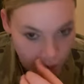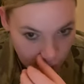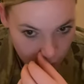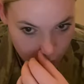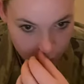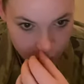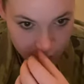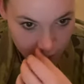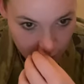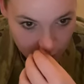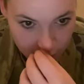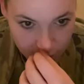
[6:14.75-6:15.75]
Um,
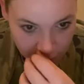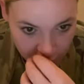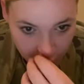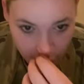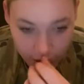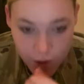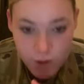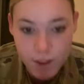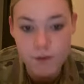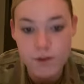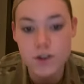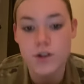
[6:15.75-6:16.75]
then, before you
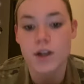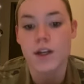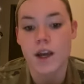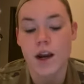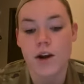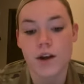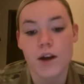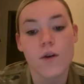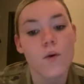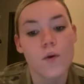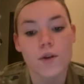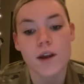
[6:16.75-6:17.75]
leave the training area
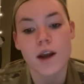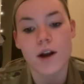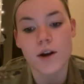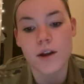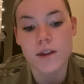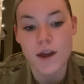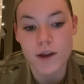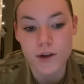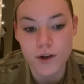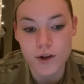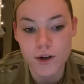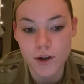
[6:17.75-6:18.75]
or the area that
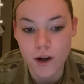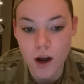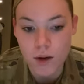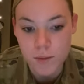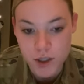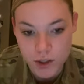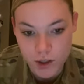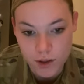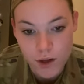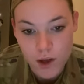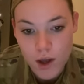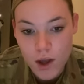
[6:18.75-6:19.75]
you're on
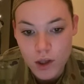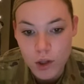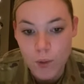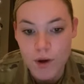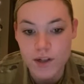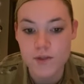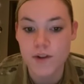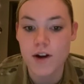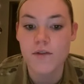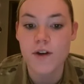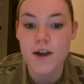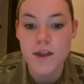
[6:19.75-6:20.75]
mission, you'll want to
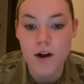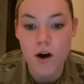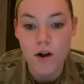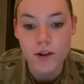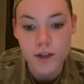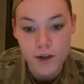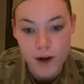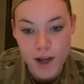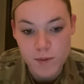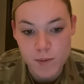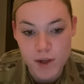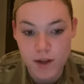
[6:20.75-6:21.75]
verify that all litter
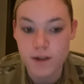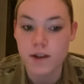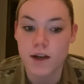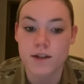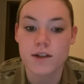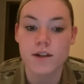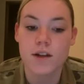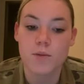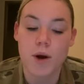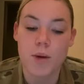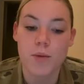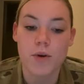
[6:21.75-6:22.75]
has been collected in
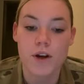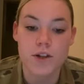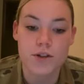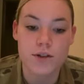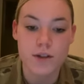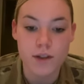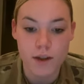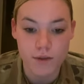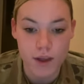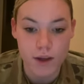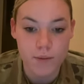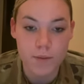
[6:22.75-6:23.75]
preparation to
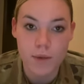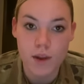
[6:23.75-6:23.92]
leaving.